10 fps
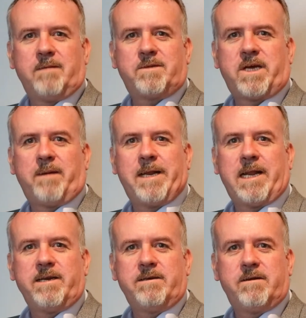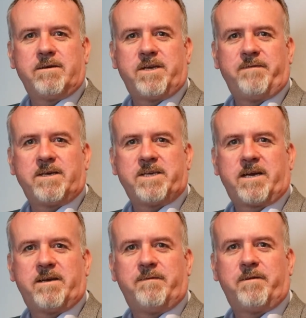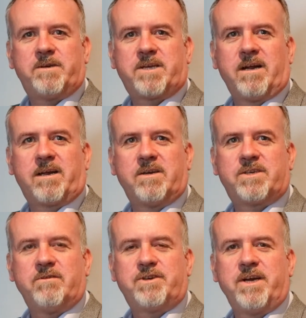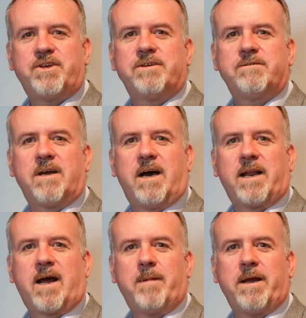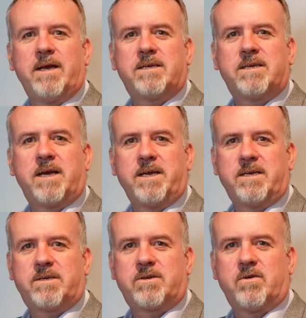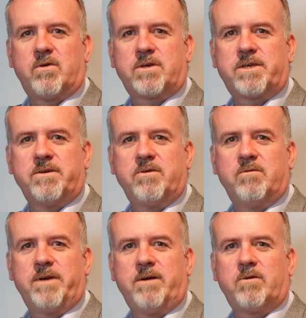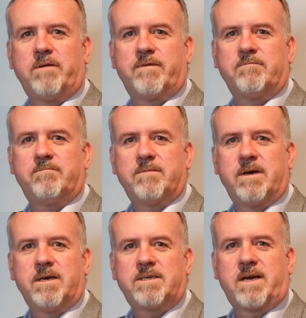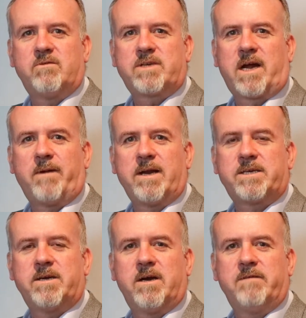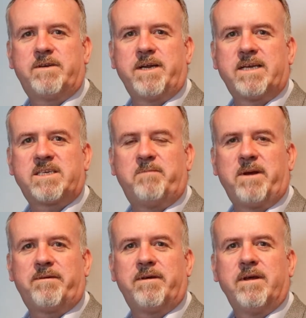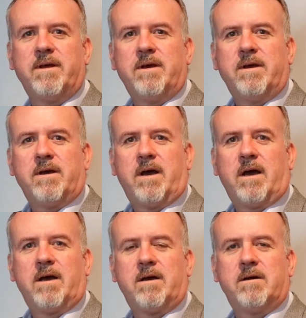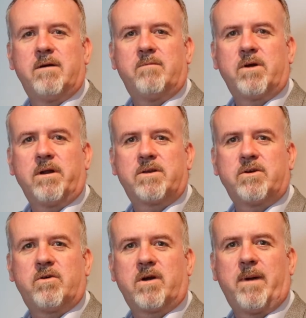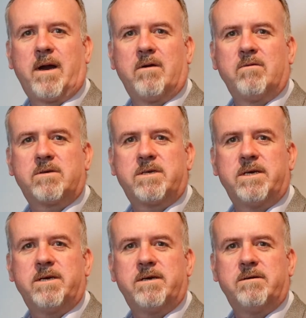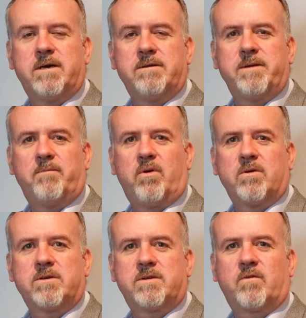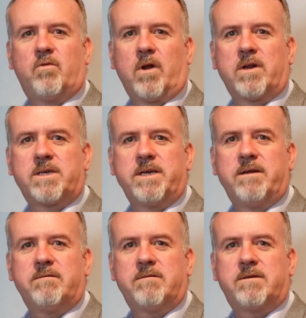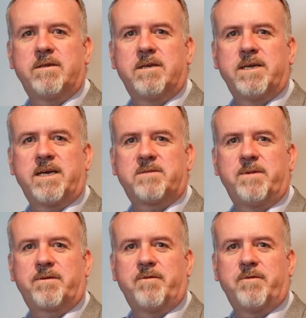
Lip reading: Simon Ellin, Chief Executive of the Recycling Association, and I'm here today to talk to Neil Govan, Sales Director of DS Smith, and we're going to talk about the importance of quality to the DS Smith